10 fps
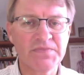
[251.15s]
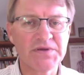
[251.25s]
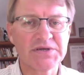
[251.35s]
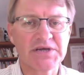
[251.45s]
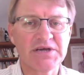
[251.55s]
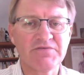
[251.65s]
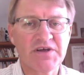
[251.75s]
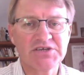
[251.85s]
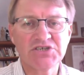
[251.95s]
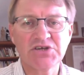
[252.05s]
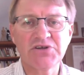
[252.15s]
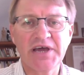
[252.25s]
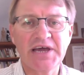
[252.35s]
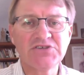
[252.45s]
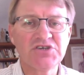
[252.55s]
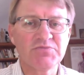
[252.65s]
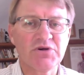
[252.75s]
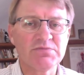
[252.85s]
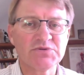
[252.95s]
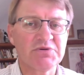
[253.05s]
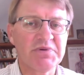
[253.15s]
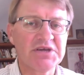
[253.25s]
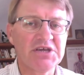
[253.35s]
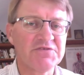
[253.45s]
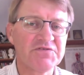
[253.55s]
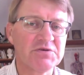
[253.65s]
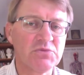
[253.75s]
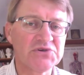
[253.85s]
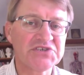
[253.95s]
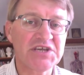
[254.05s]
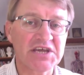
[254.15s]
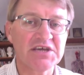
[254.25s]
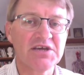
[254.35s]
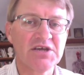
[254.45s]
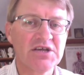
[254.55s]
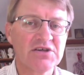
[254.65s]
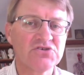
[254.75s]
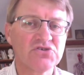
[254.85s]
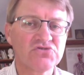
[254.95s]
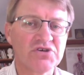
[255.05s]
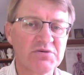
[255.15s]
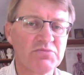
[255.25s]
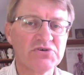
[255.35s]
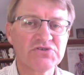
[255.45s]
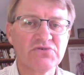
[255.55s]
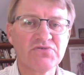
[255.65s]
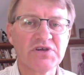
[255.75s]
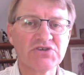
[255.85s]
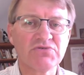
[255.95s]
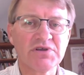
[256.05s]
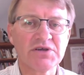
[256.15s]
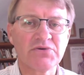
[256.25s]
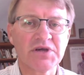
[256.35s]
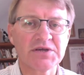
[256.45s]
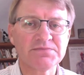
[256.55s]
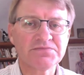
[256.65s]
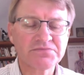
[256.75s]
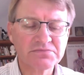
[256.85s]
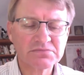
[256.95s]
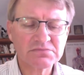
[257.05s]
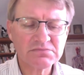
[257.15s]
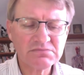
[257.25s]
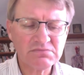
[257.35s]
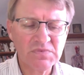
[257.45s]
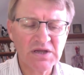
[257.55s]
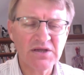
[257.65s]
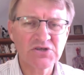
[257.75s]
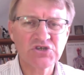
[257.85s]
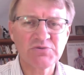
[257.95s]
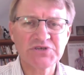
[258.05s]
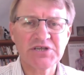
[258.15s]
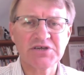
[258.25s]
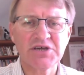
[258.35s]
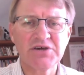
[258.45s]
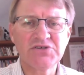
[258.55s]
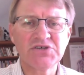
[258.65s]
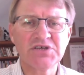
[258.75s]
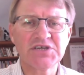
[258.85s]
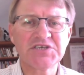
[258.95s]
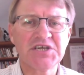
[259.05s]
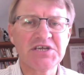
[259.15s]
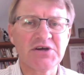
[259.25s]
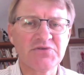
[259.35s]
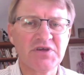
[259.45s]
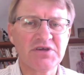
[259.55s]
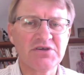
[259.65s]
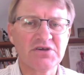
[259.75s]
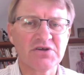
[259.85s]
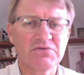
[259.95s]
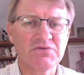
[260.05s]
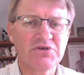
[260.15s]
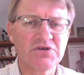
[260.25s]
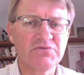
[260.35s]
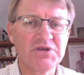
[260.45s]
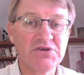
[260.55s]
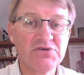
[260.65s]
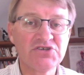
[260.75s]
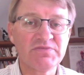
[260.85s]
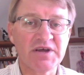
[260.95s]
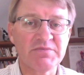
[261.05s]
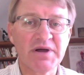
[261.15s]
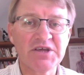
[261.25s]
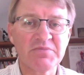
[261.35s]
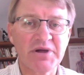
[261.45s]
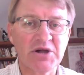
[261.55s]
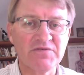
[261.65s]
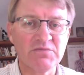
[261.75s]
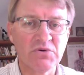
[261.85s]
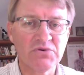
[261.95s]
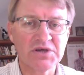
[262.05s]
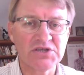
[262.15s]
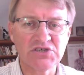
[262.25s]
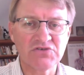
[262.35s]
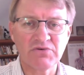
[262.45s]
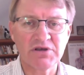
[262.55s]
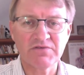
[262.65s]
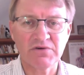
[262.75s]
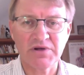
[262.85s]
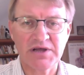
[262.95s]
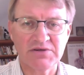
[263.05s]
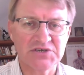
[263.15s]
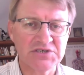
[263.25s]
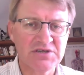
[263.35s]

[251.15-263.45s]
Okay, in fact, it's going to add to your problems by making you feel more sick because you're trying to push through things really quick. It's almost like going to the casino thinking you can win a huge amount of money and pay off a mortgage in 24 hours.